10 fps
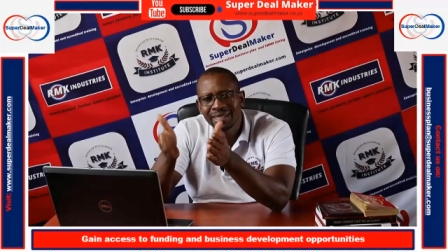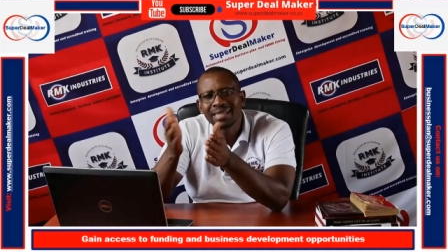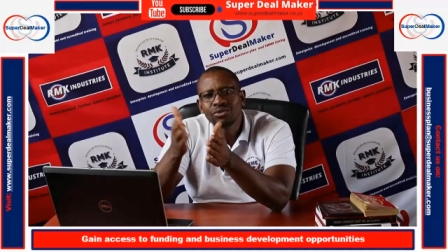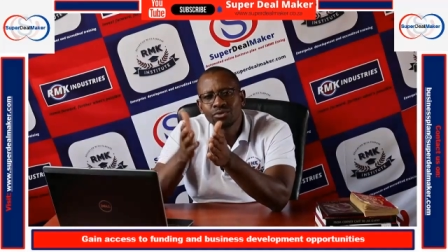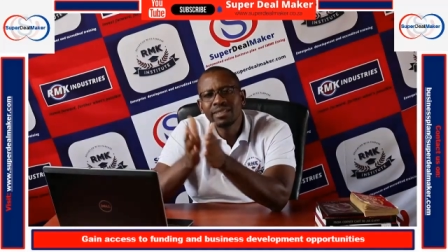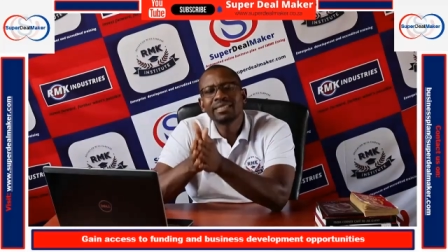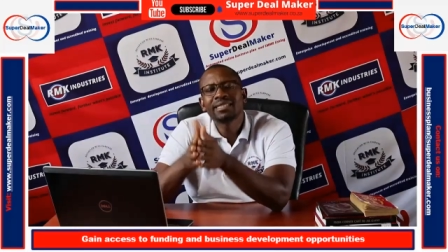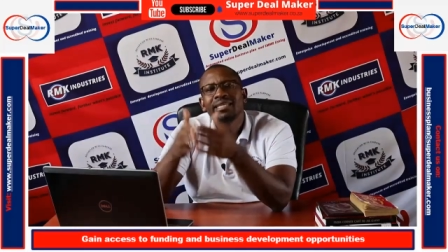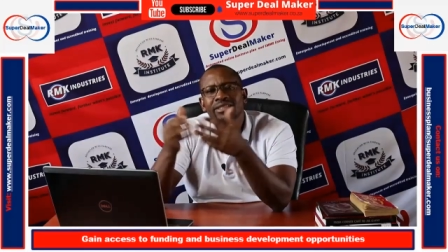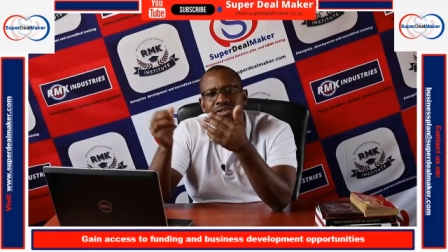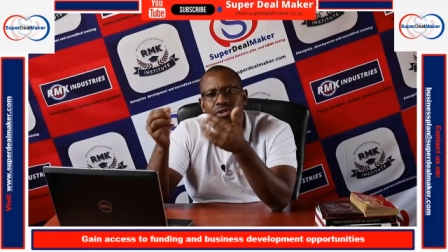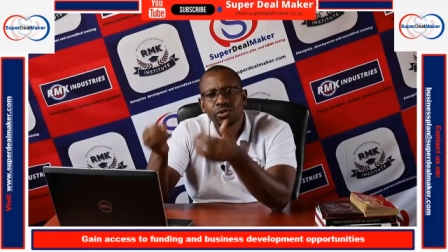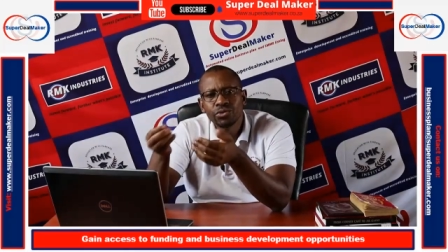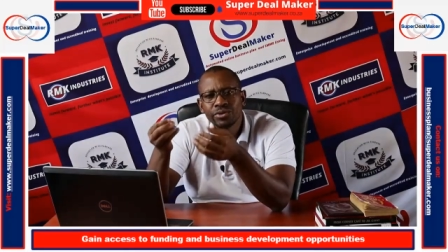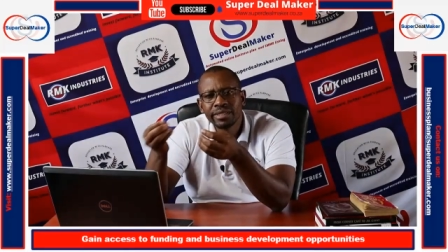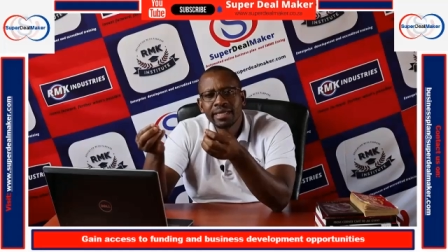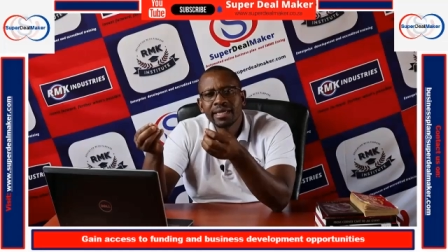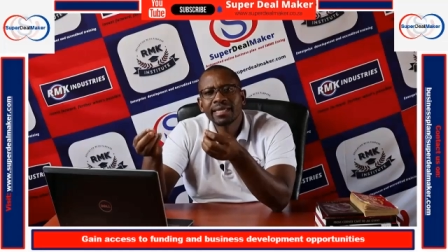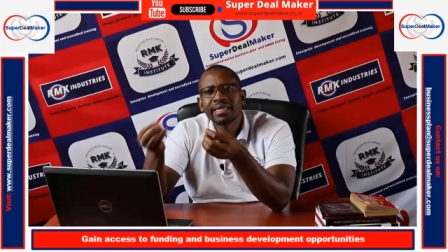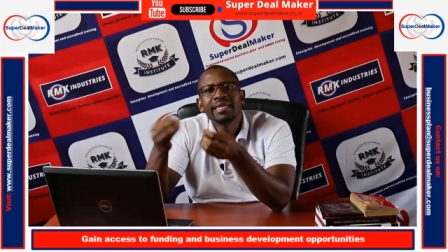and which can include
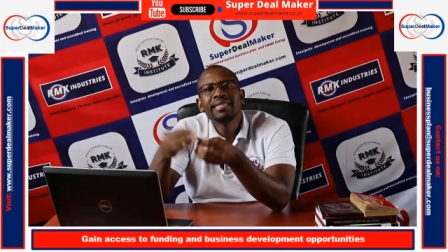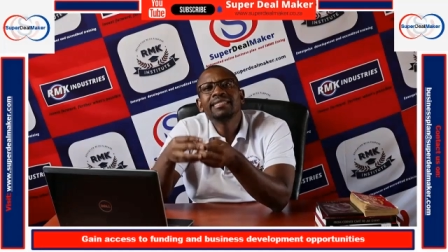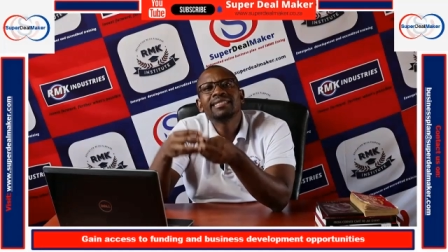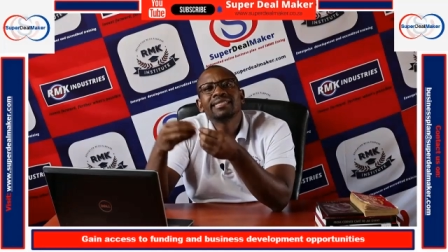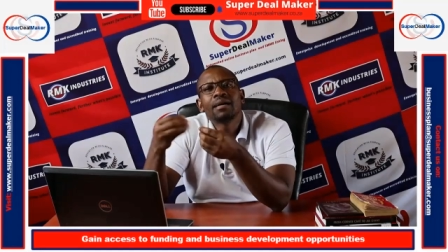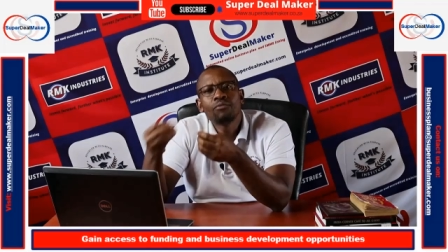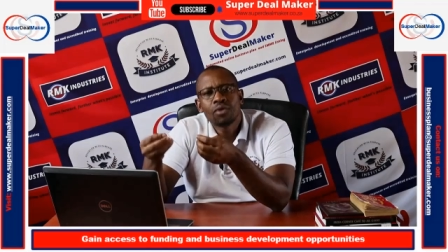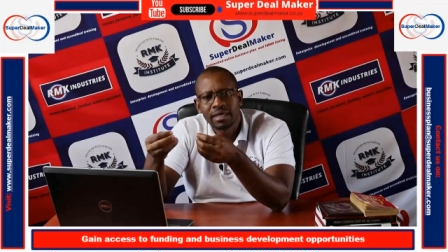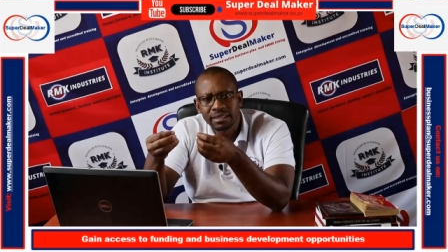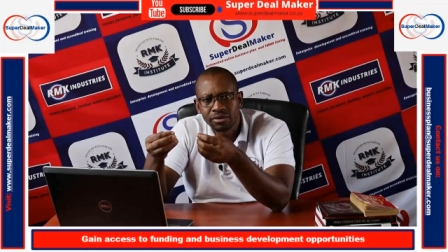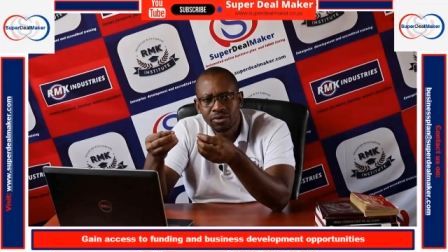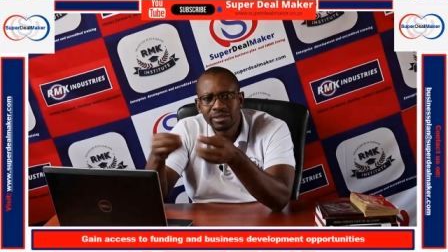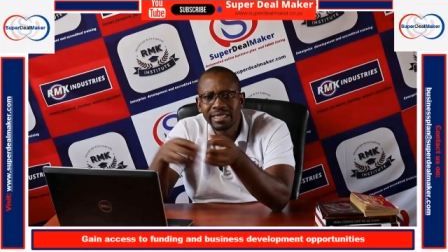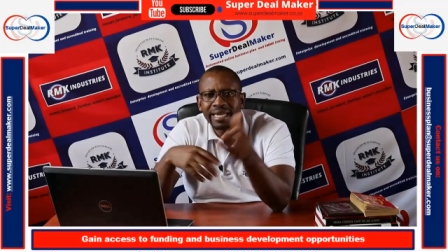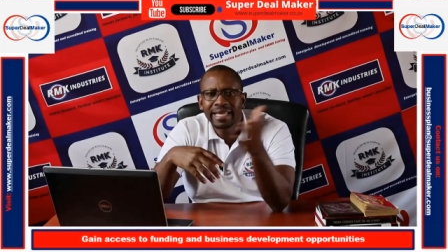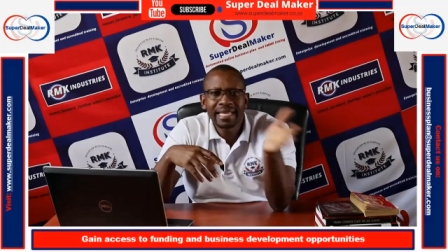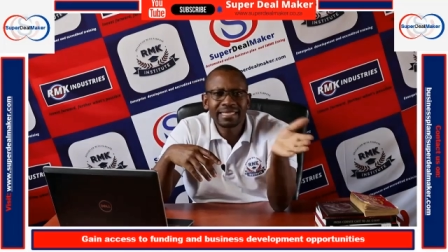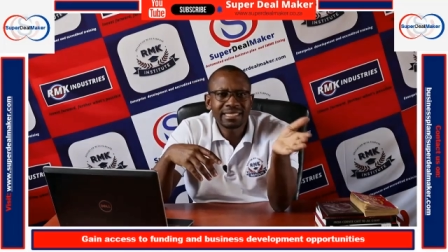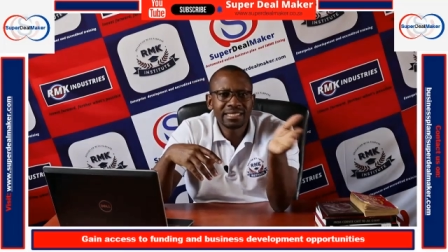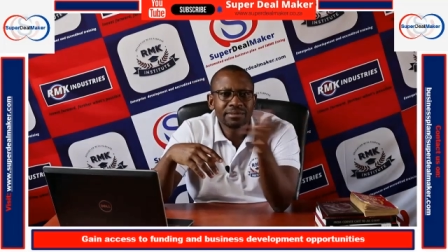getting someone on a
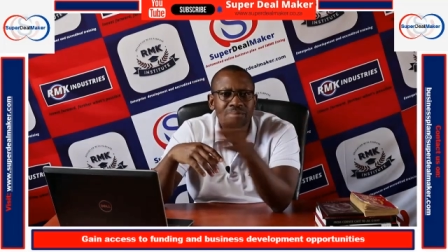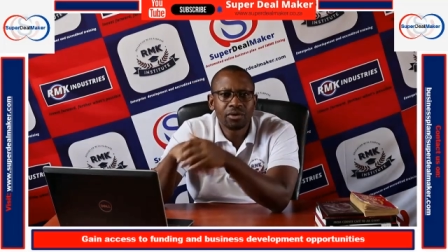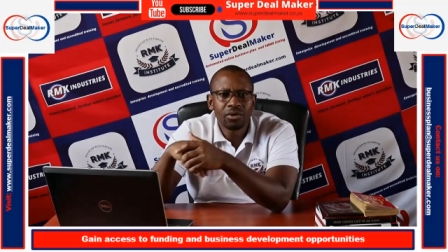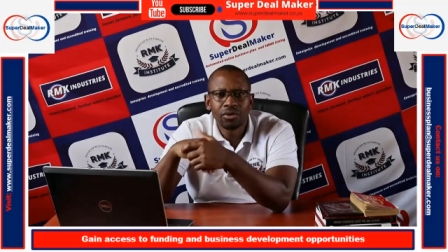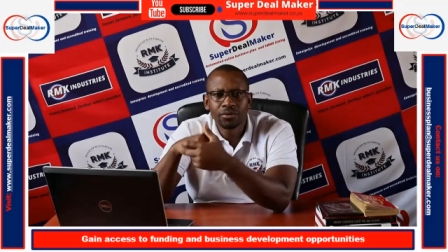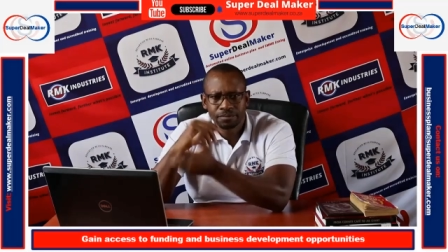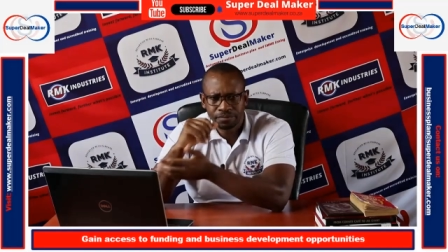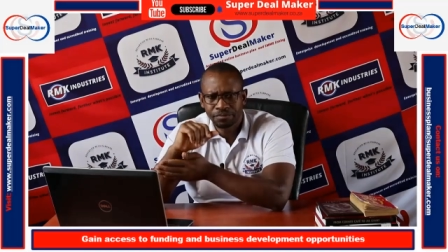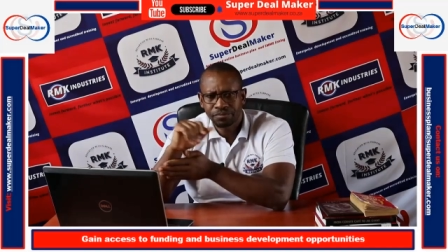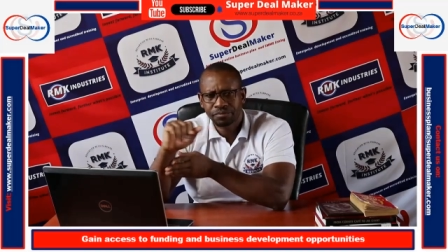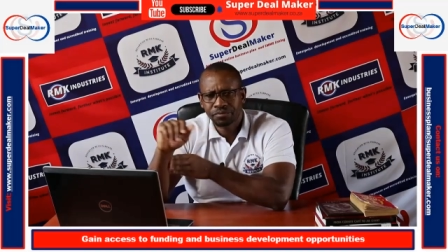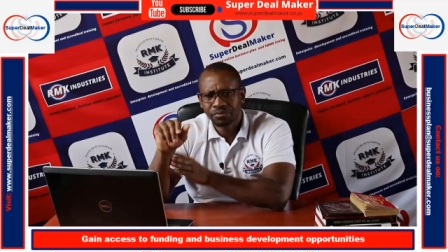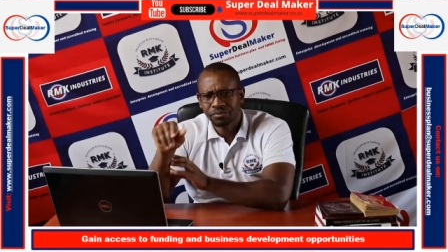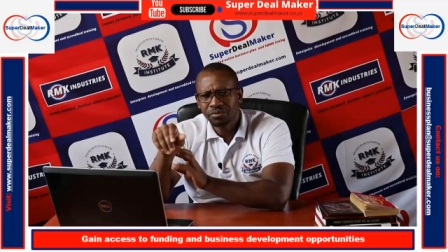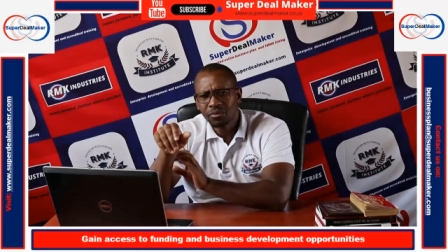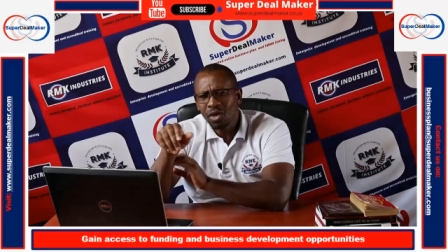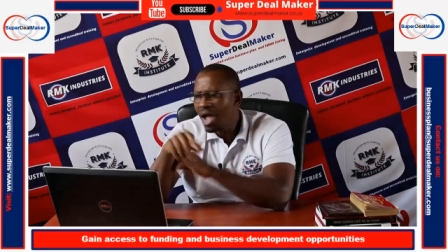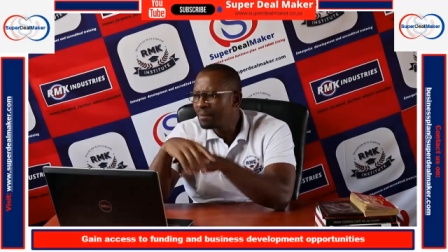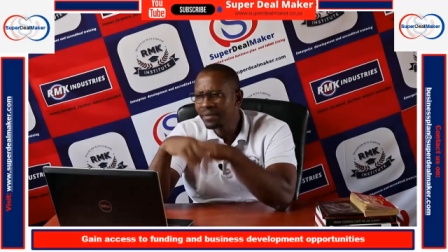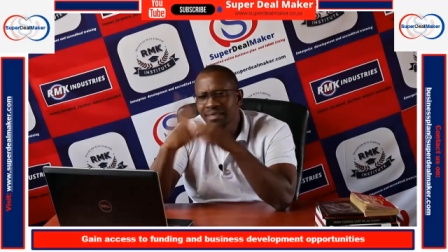learnership or
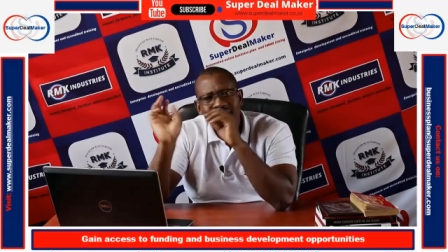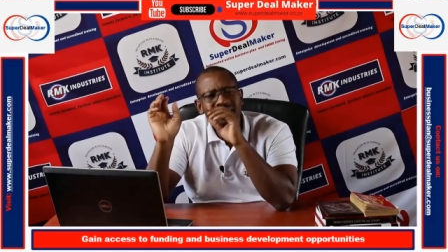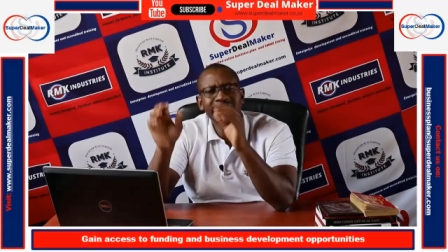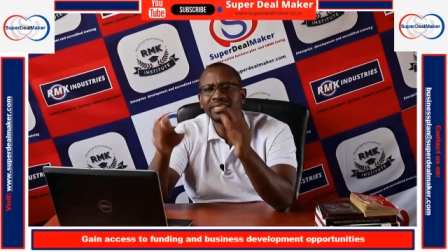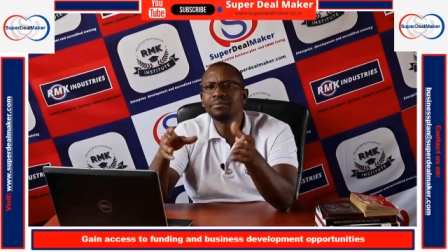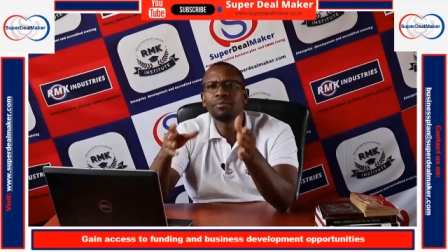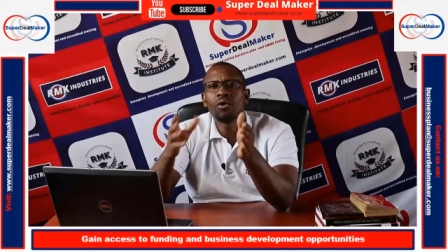apprenticeship